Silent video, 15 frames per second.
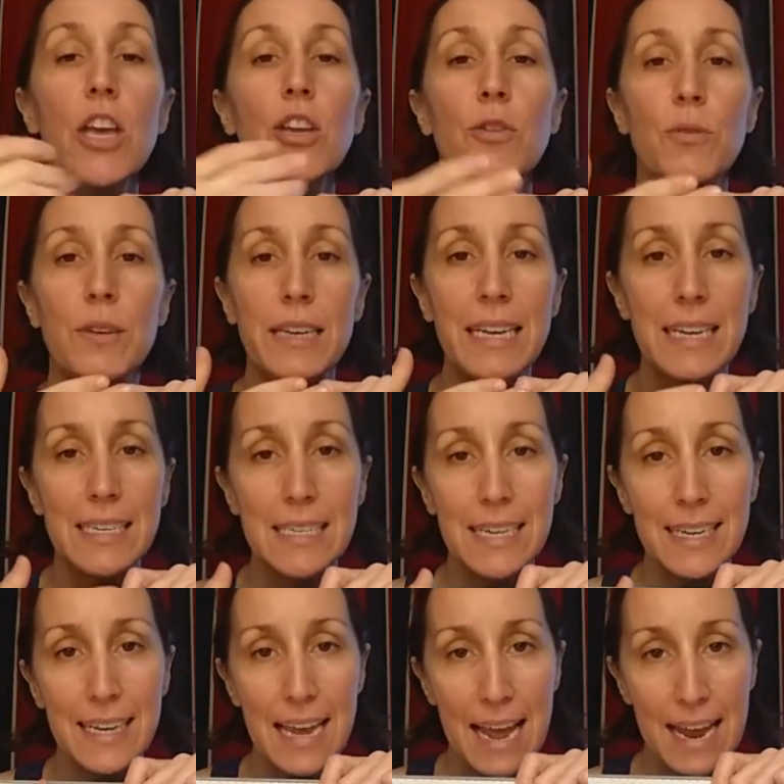You need to
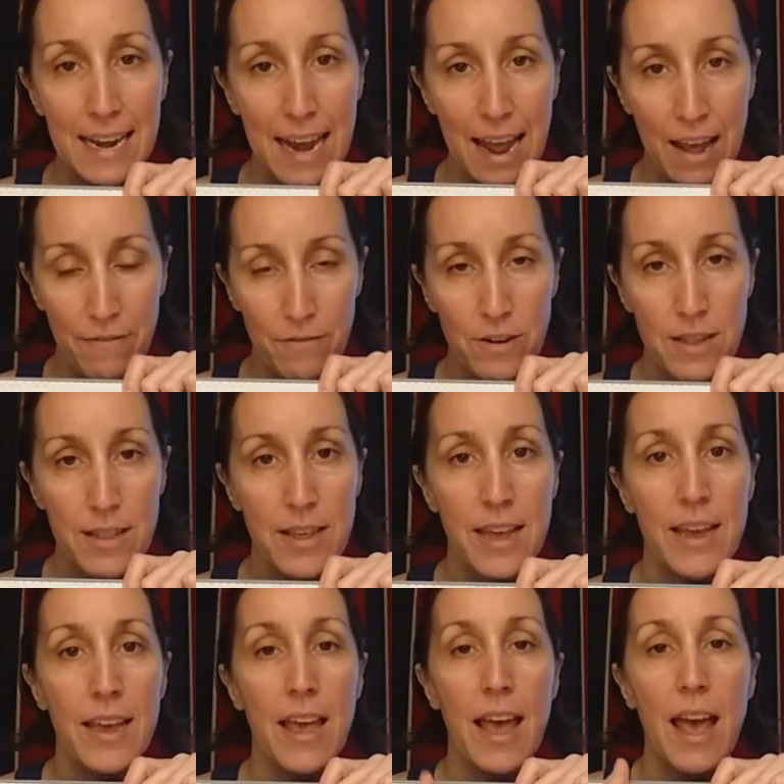get
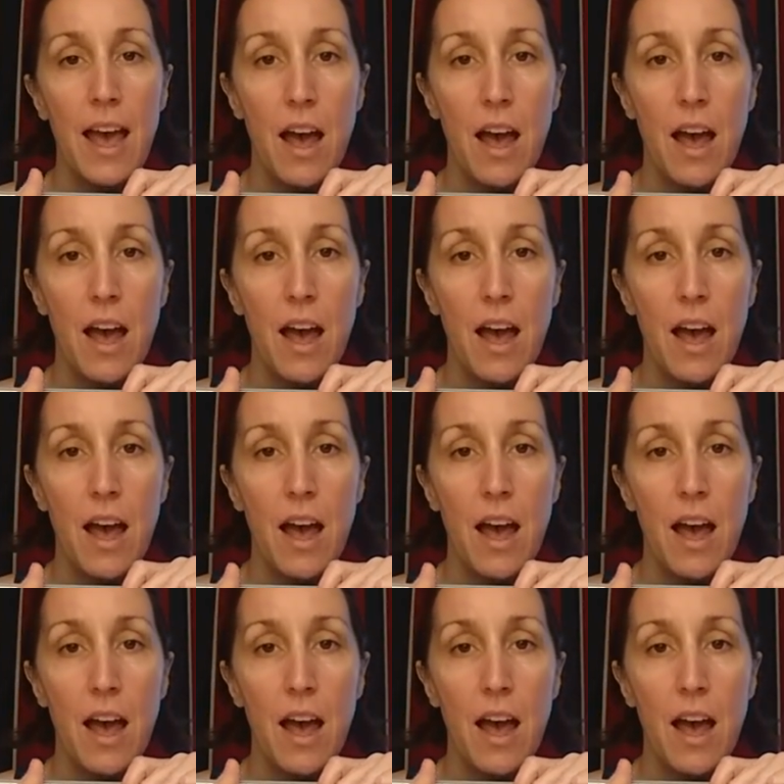everything